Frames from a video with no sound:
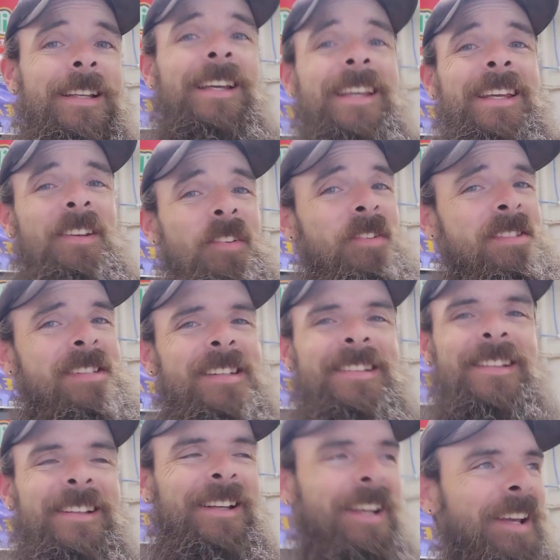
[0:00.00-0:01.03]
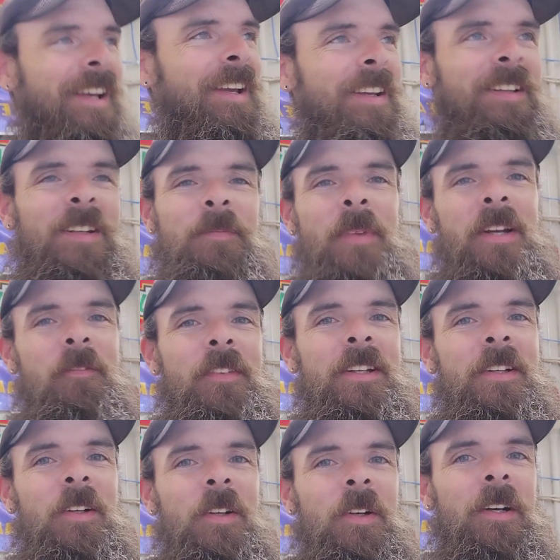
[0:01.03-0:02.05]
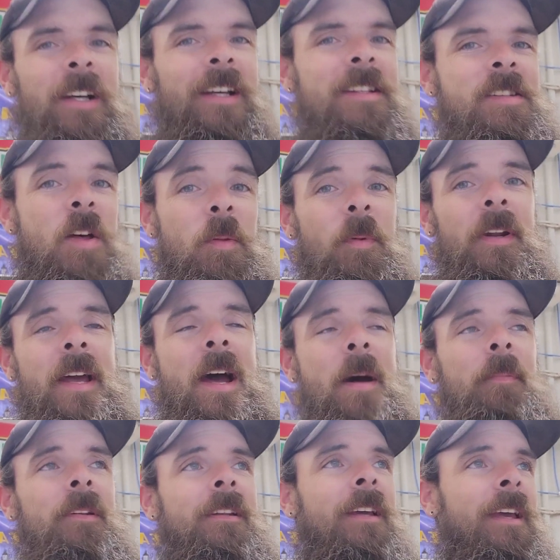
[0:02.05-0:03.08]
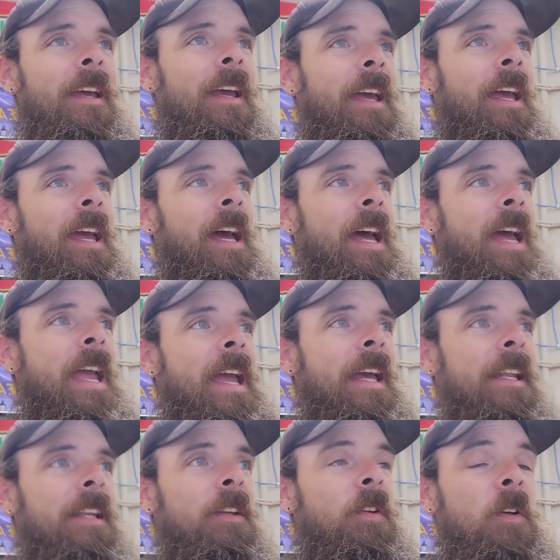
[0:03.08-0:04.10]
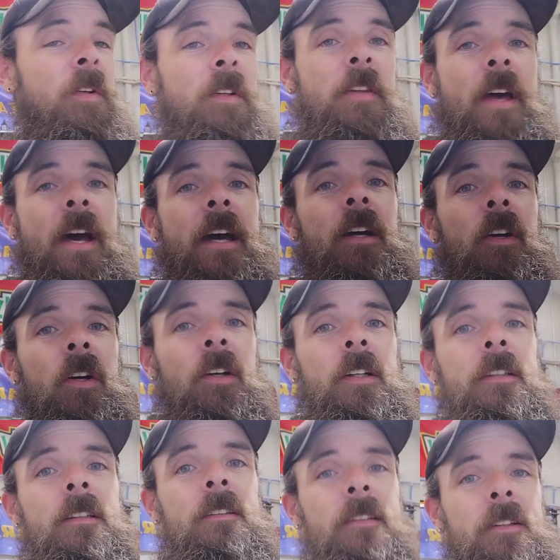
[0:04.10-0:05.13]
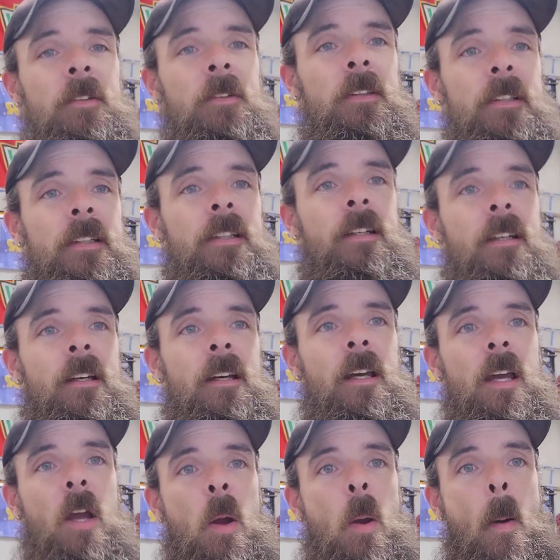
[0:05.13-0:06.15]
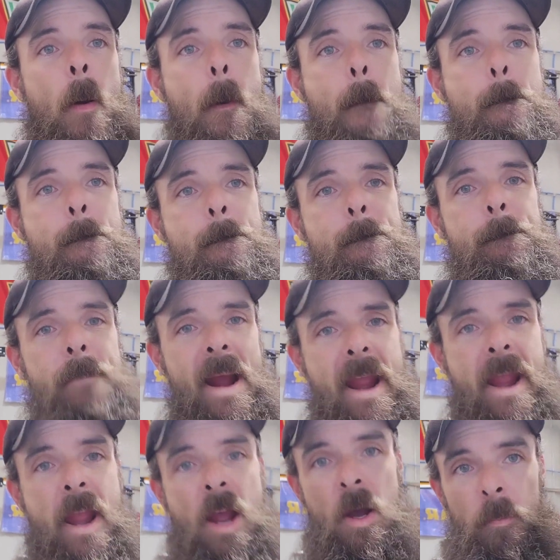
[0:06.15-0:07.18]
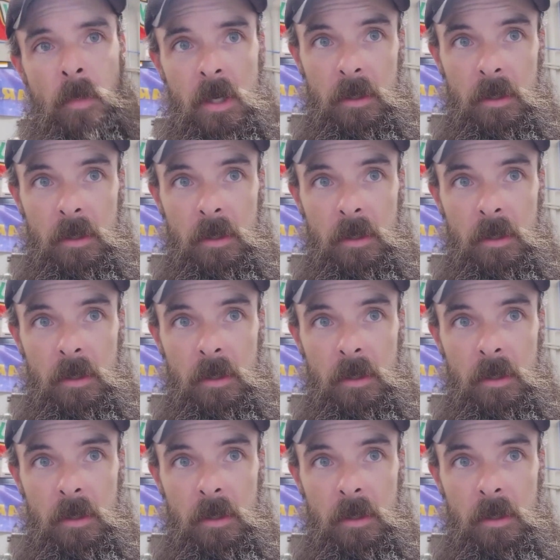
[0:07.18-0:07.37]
He was like, you need to make a video, tell him what happened. And dude, that hood literally, bam,